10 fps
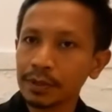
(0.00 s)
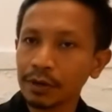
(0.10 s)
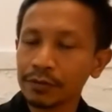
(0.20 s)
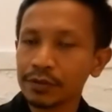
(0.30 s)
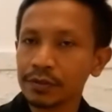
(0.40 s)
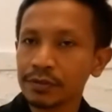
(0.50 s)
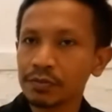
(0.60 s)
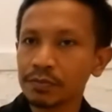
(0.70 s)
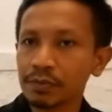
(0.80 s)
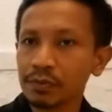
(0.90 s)
often
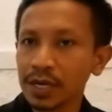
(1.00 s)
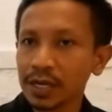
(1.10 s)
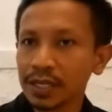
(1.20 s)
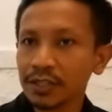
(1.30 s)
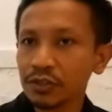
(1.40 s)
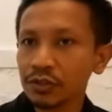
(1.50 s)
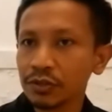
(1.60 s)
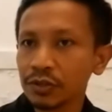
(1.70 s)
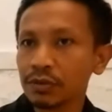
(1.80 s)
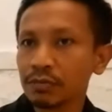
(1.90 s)
spread into
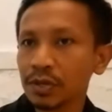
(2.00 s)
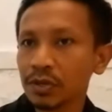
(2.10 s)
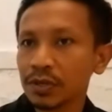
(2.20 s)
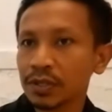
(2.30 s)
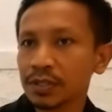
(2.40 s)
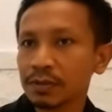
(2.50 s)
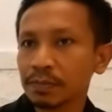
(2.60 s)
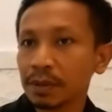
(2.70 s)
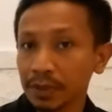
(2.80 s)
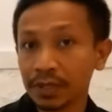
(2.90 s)
the community's
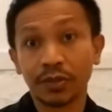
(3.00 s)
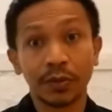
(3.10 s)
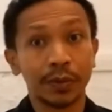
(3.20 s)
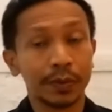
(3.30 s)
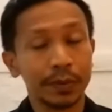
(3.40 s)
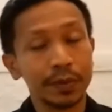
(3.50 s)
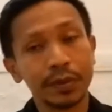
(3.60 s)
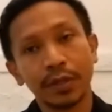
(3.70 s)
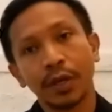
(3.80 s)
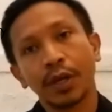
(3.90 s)
public schools,